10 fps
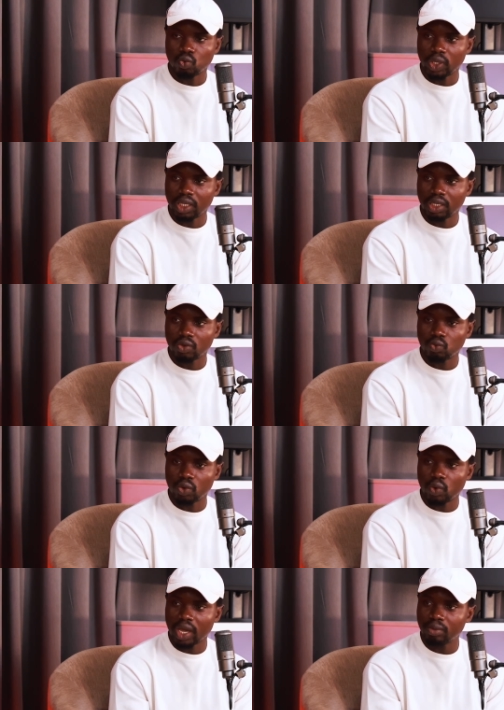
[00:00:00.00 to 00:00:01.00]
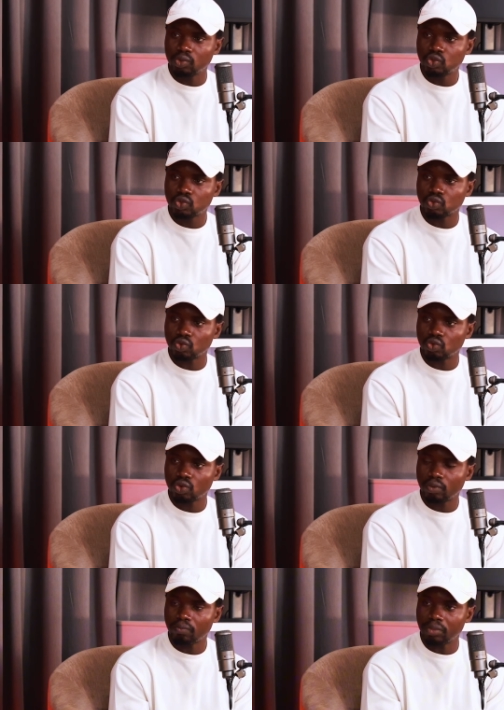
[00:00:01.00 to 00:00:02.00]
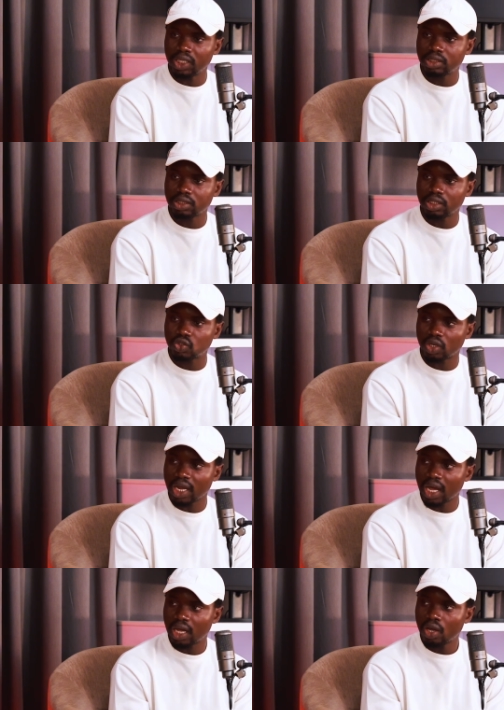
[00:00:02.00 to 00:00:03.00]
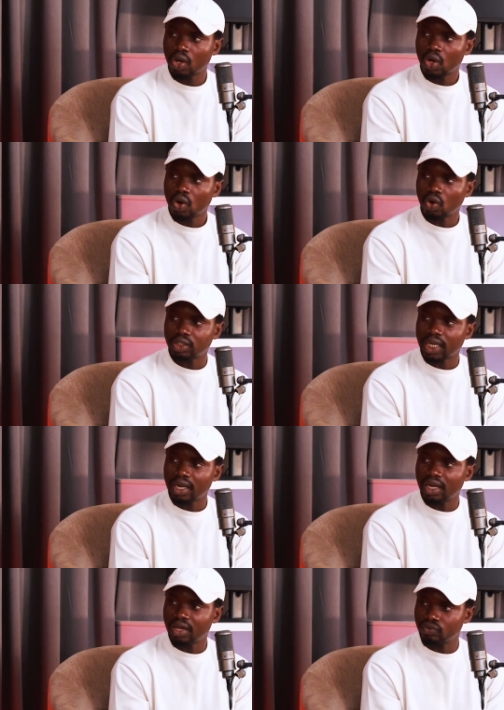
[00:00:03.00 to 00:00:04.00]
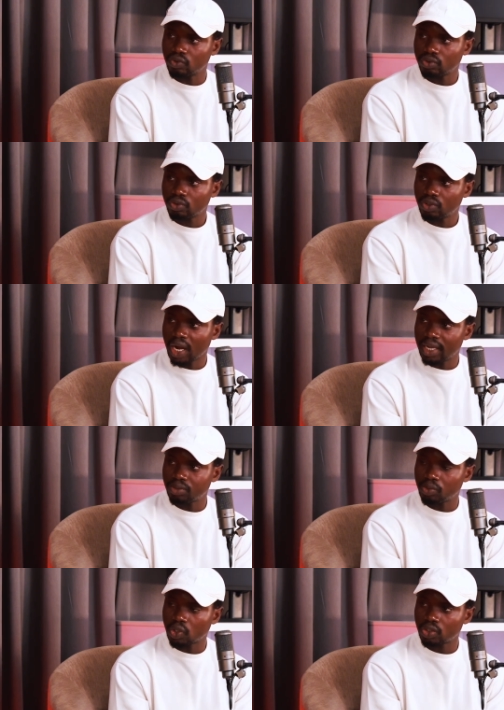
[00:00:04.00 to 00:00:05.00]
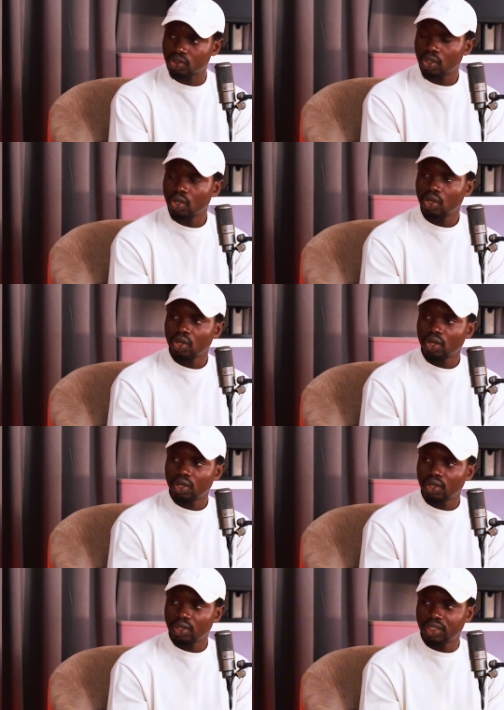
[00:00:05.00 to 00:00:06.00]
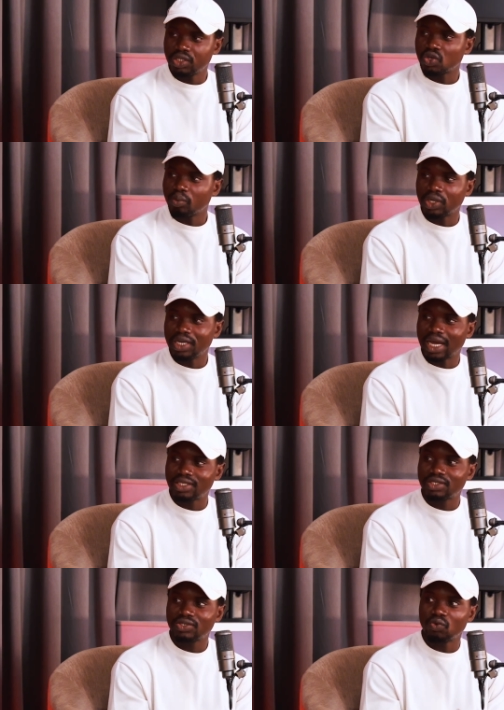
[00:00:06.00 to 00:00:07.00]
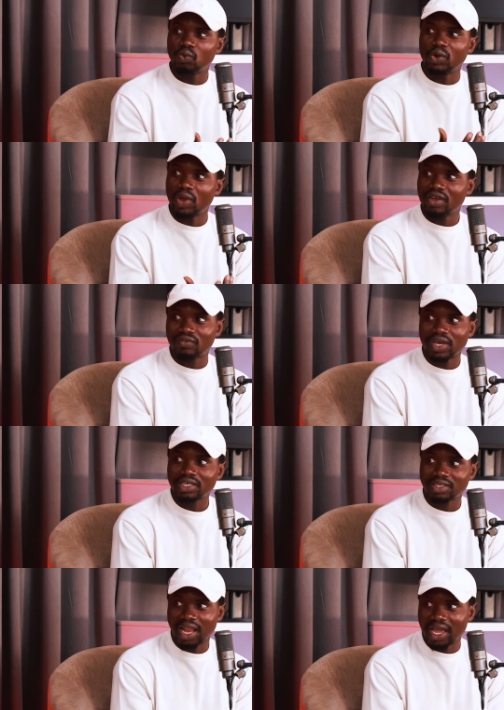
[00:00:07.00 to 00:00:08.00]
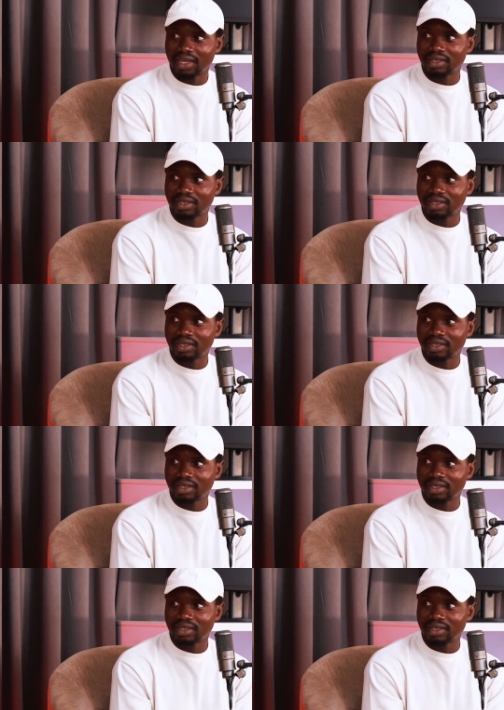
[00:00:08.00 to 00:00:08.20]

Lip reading: we were able to meet each other on that level, right? Because this is somebody that we were first